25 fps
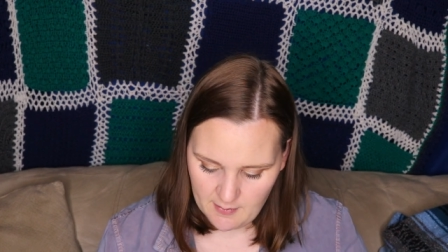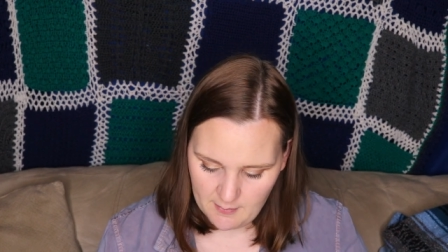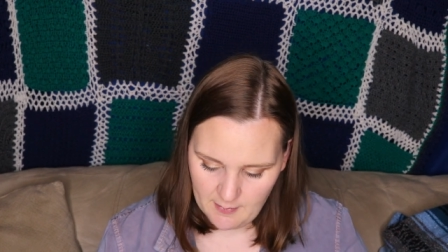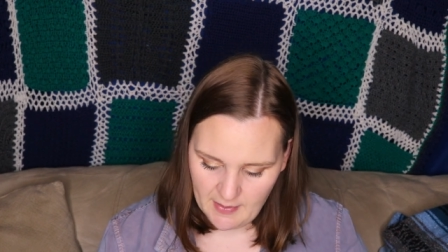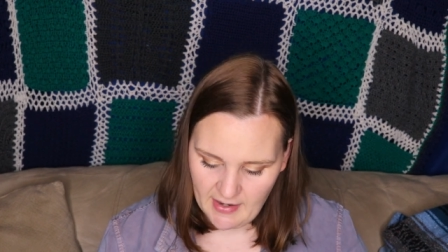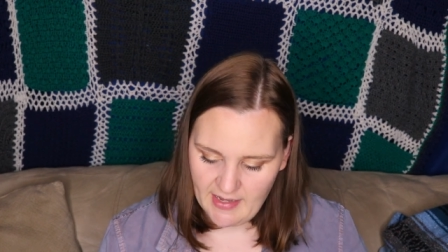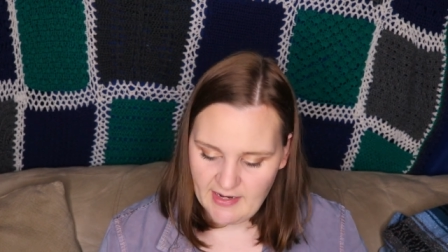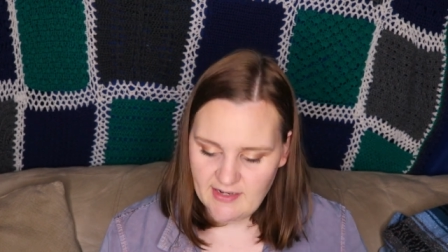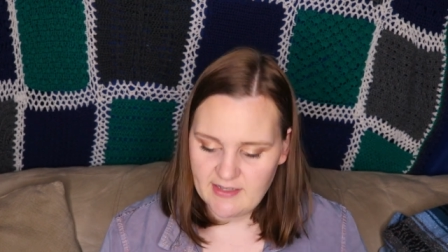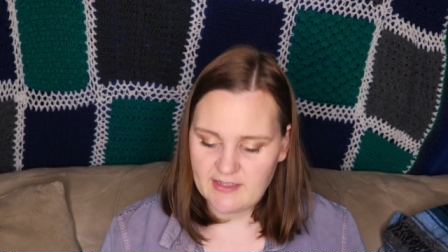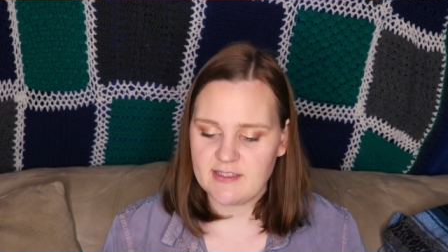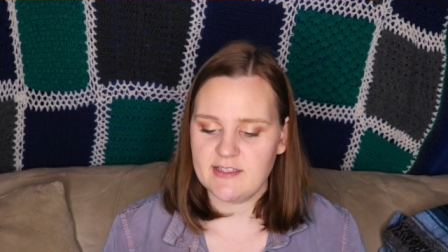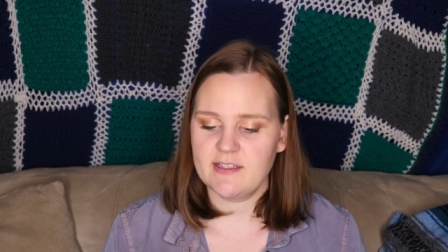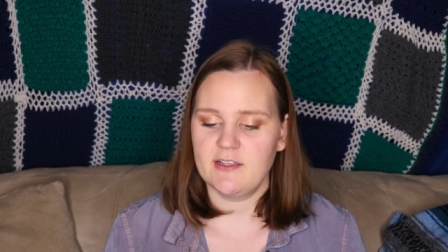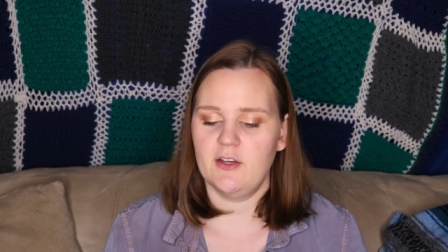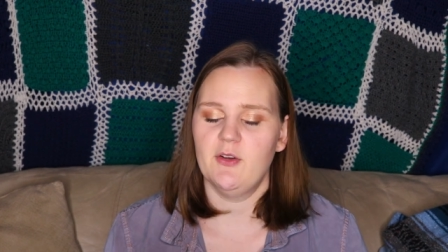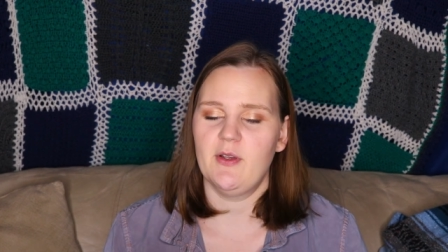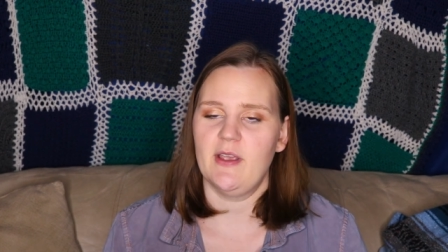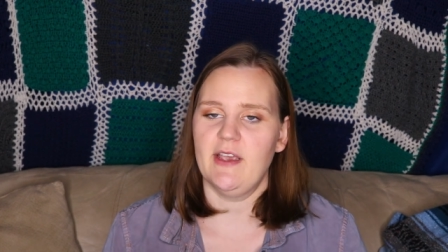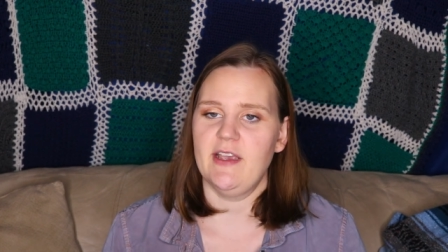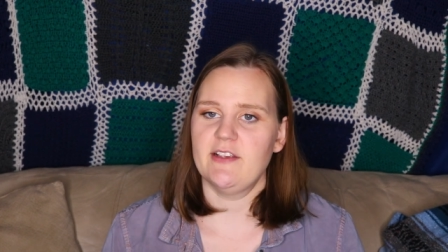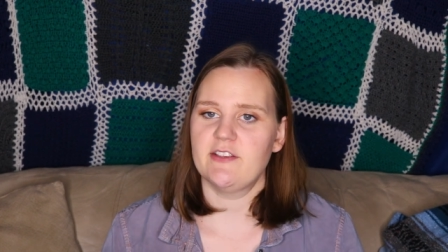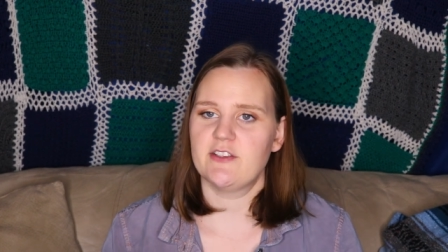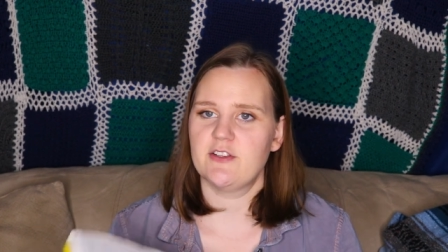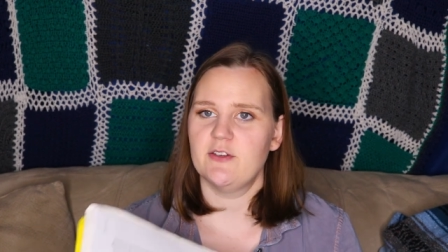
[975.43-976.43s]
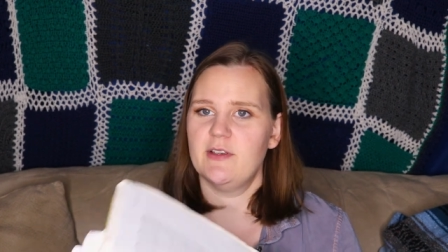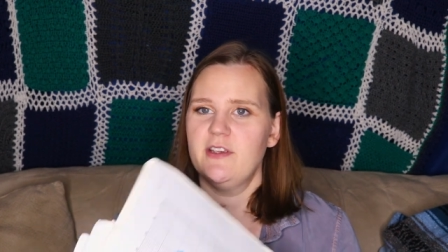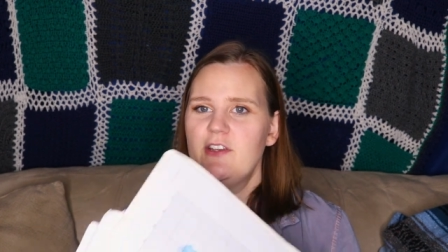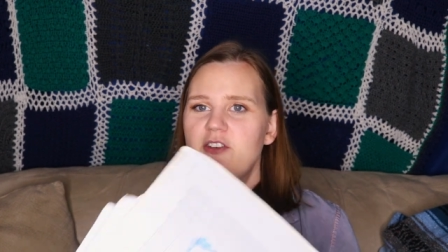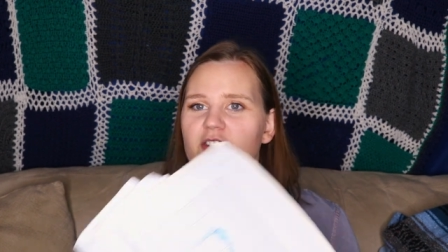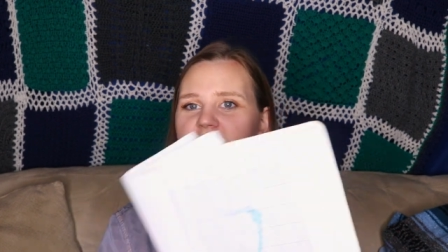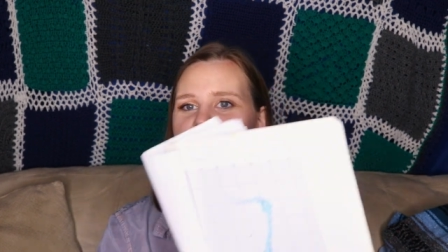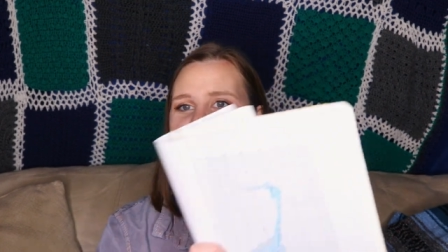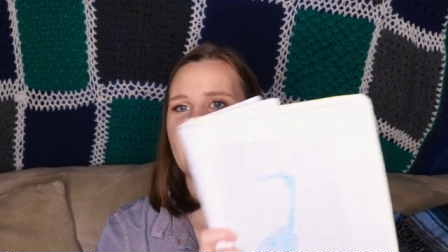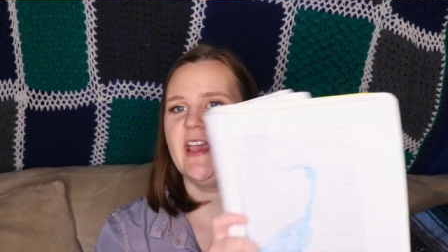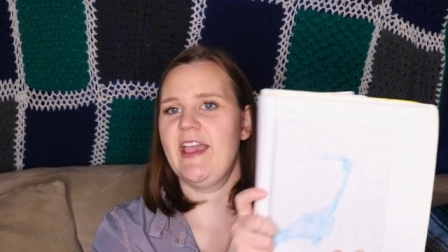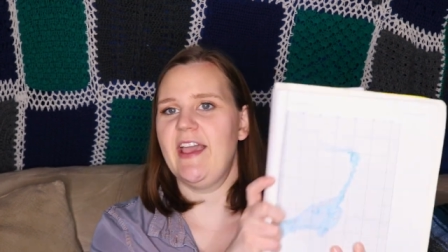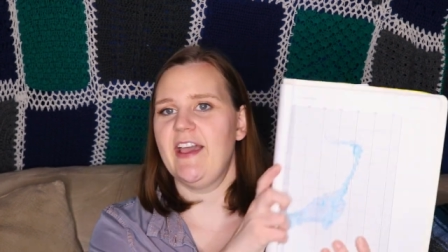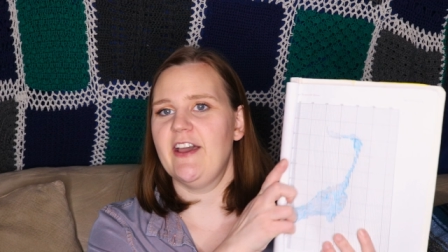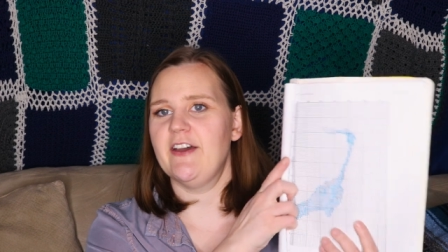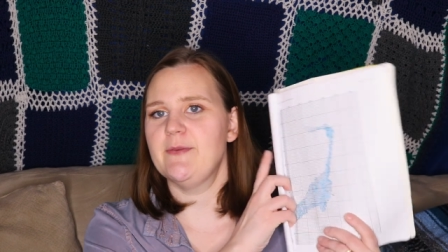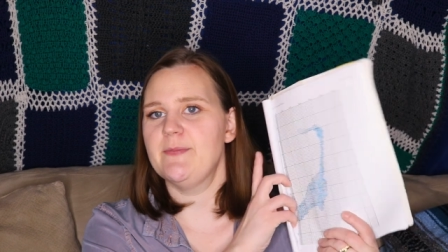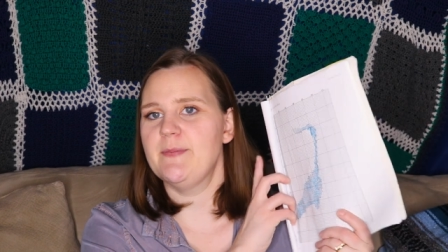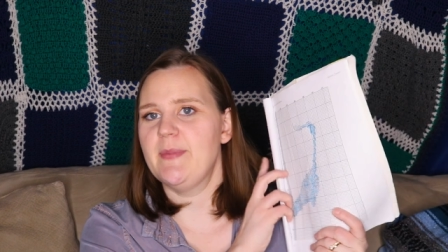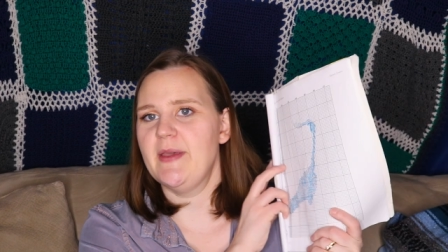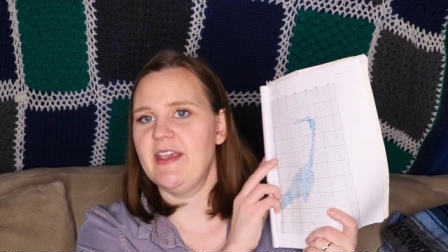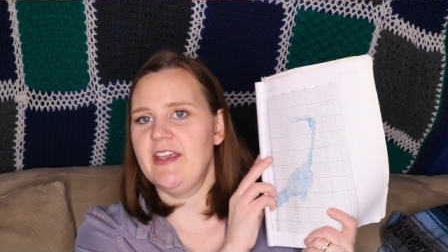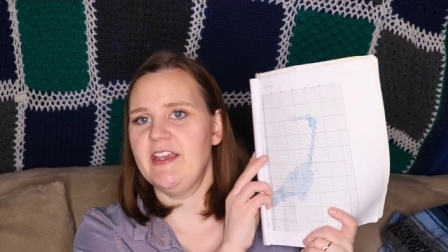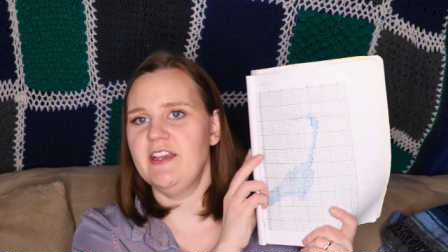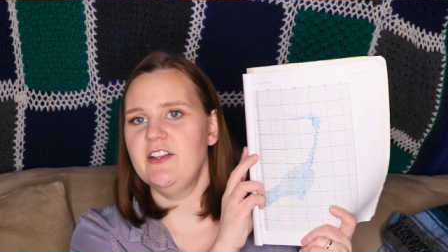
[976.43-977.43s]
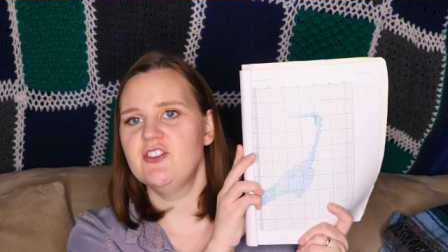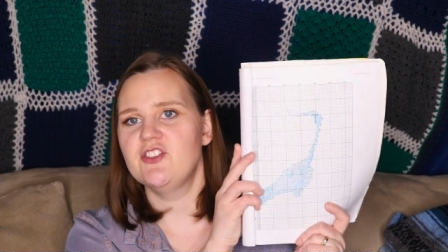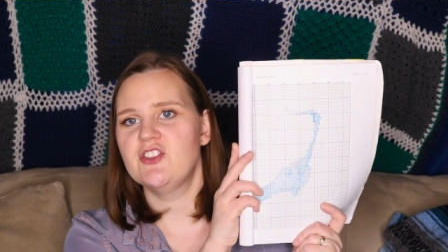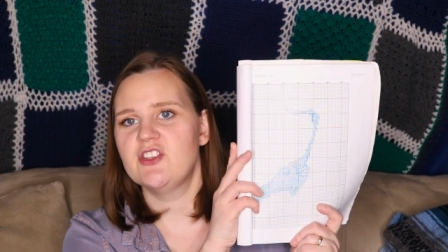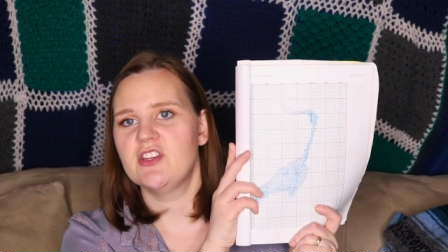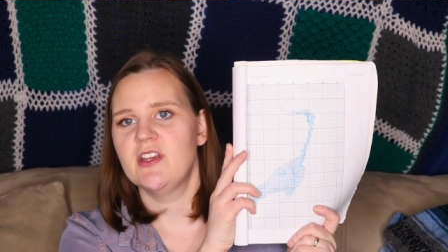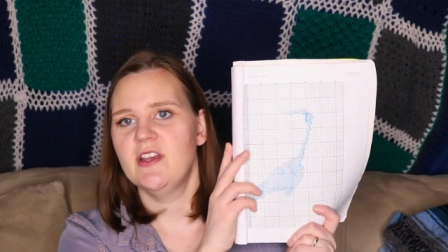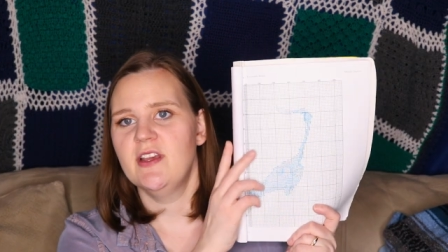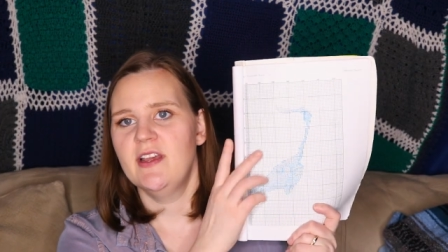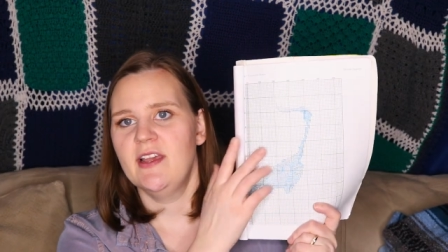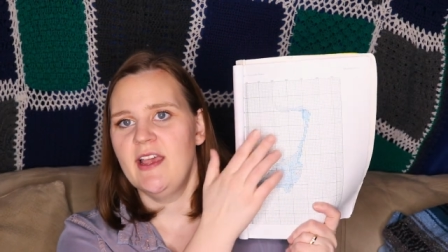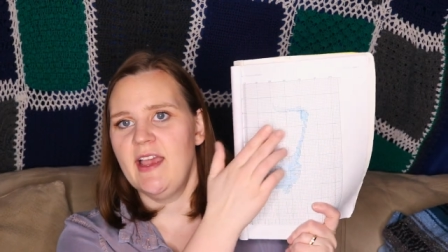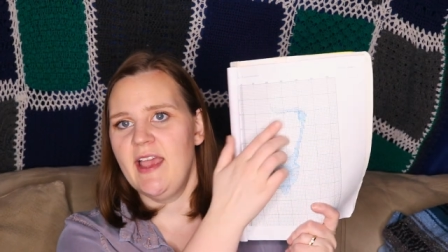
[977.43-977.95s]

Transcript: But okay, so here's the hand page.